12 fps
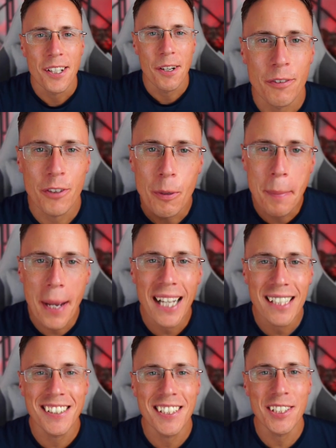of
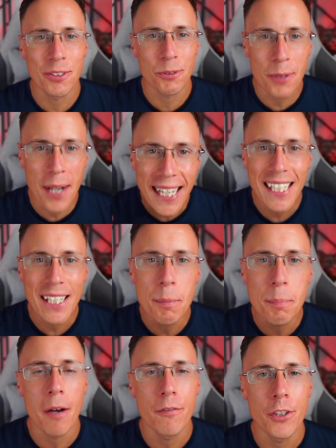competitors ranking
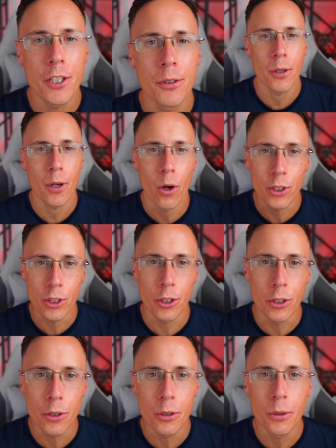above you on
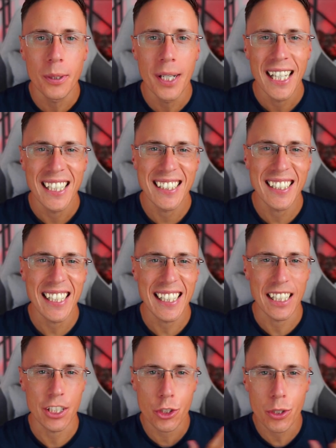Google,
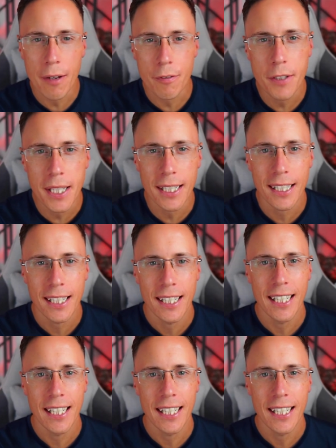stealing traffic,